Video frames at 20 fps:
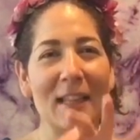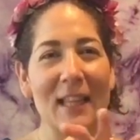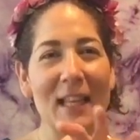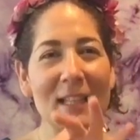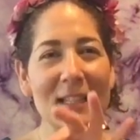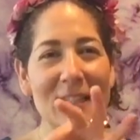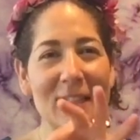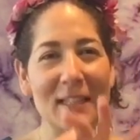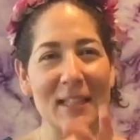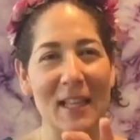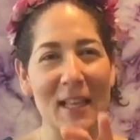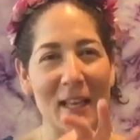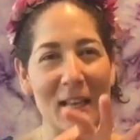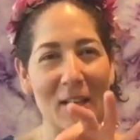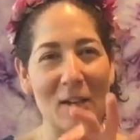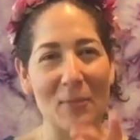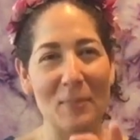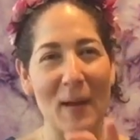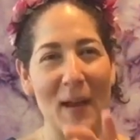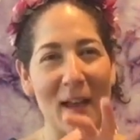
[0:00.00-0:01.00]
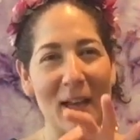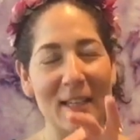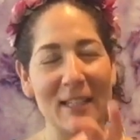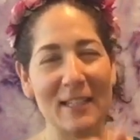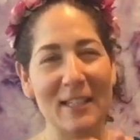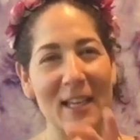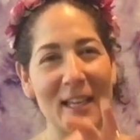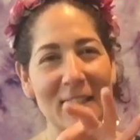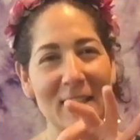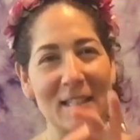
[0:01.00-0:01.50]
This little
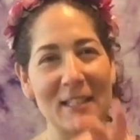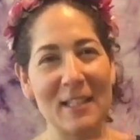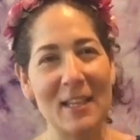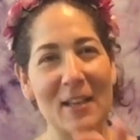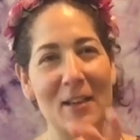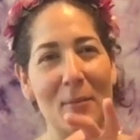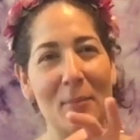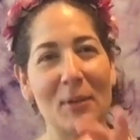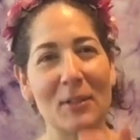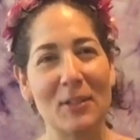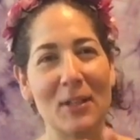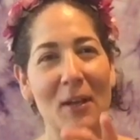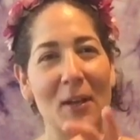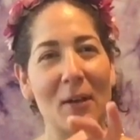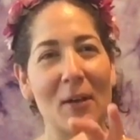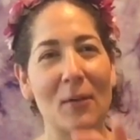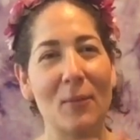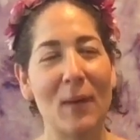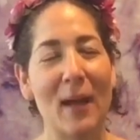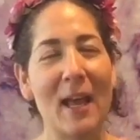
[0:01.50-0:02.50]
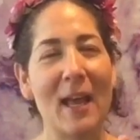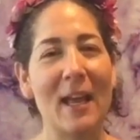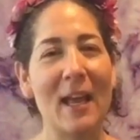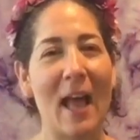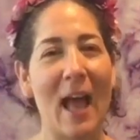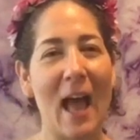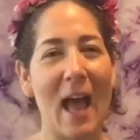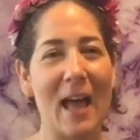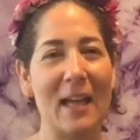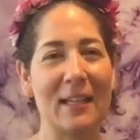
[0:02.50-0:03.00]
bunny just nibbles
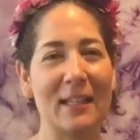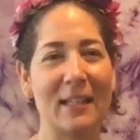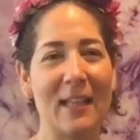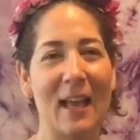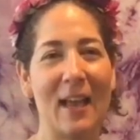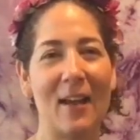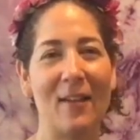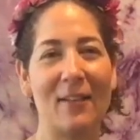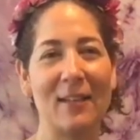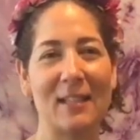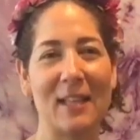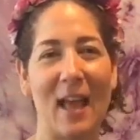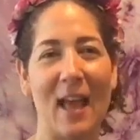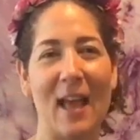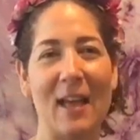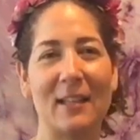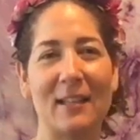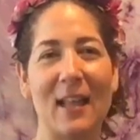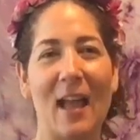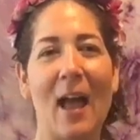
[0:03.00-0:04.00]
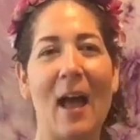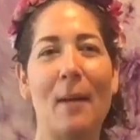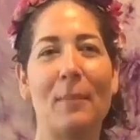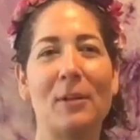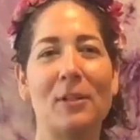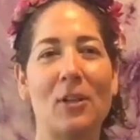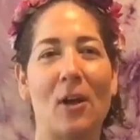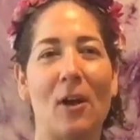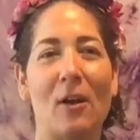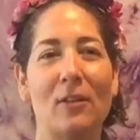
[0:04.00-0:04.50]
away at carrots and
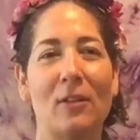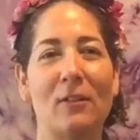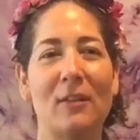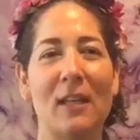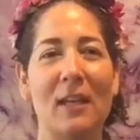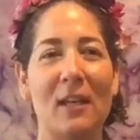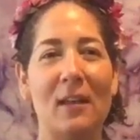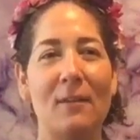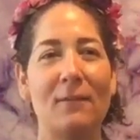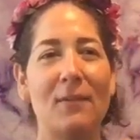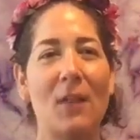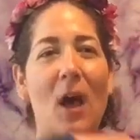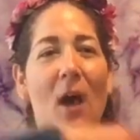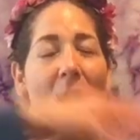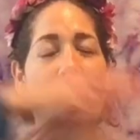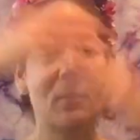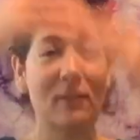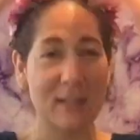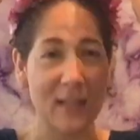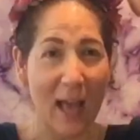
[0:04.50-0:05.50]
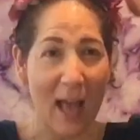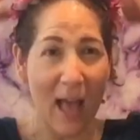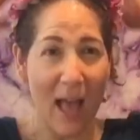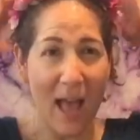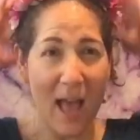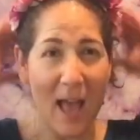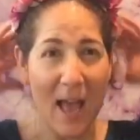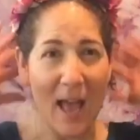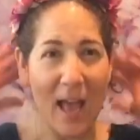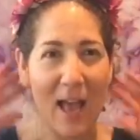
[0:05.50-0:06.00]
cabbage all the live long
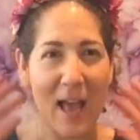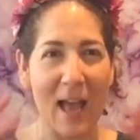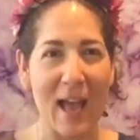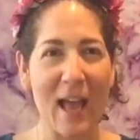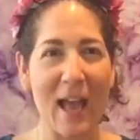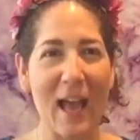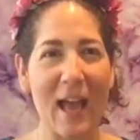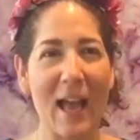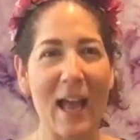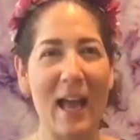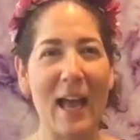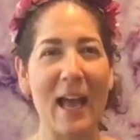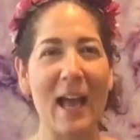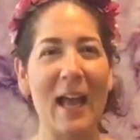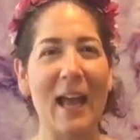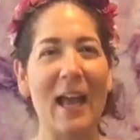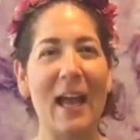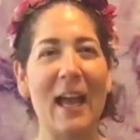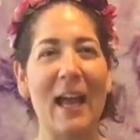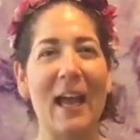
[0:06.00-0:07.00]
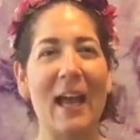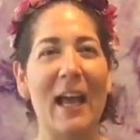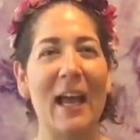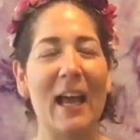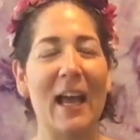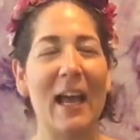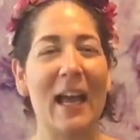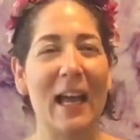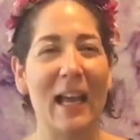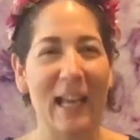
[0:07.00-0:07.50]

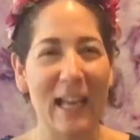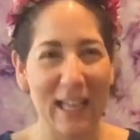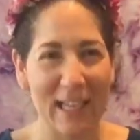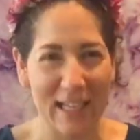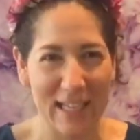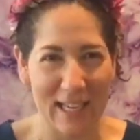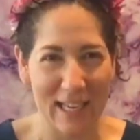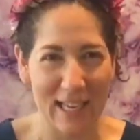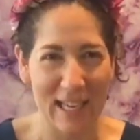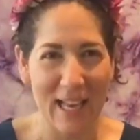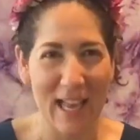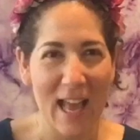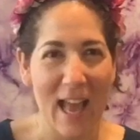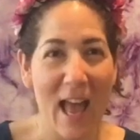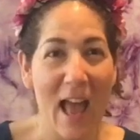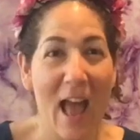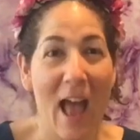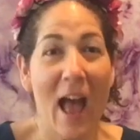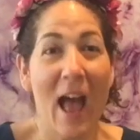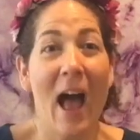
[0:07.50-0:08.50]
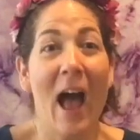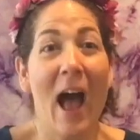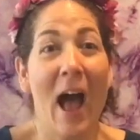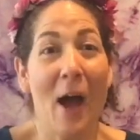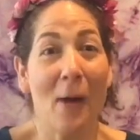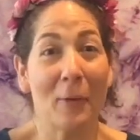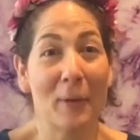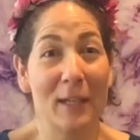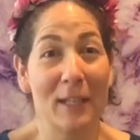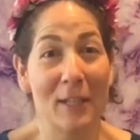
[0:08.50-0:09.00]
day.
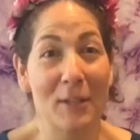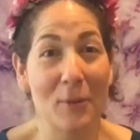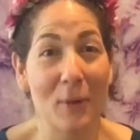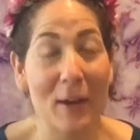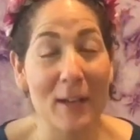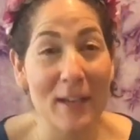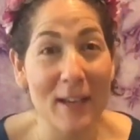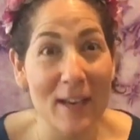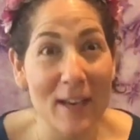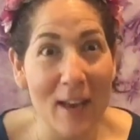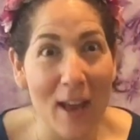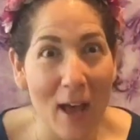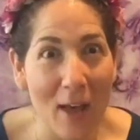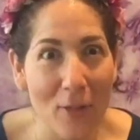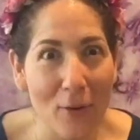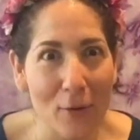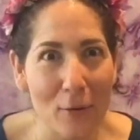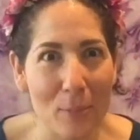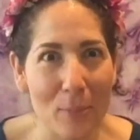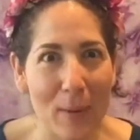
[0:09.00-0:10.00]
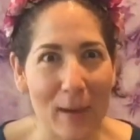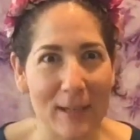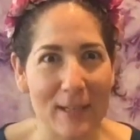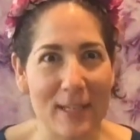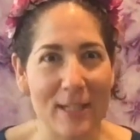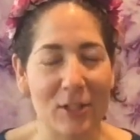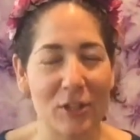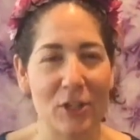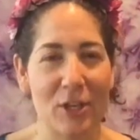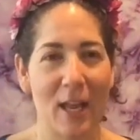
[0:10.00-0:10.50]
We're gonna do another
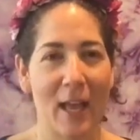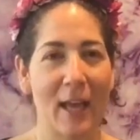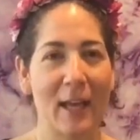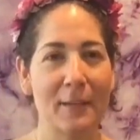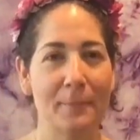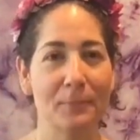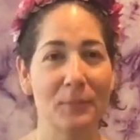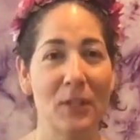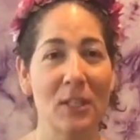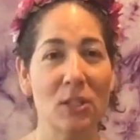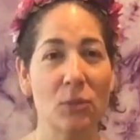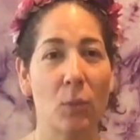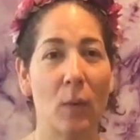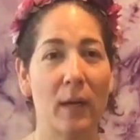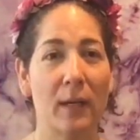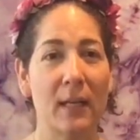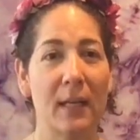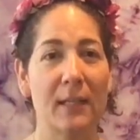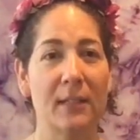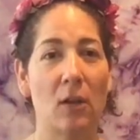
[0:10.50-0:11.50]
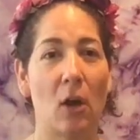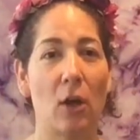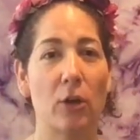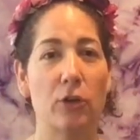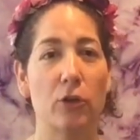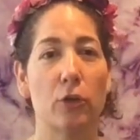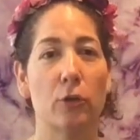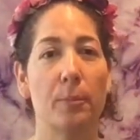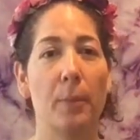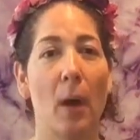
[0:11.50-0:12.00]
bunny chant. This one is on
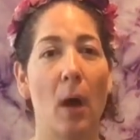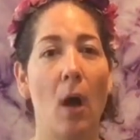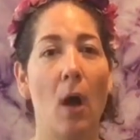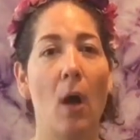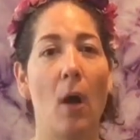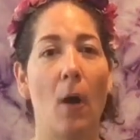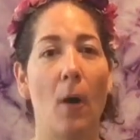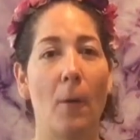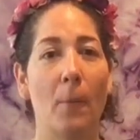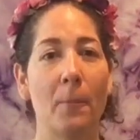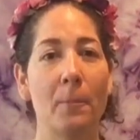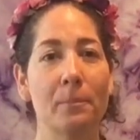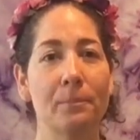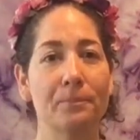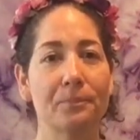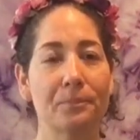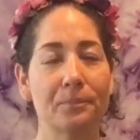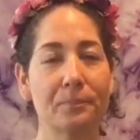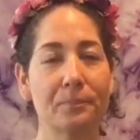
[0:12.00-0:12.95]
your palm.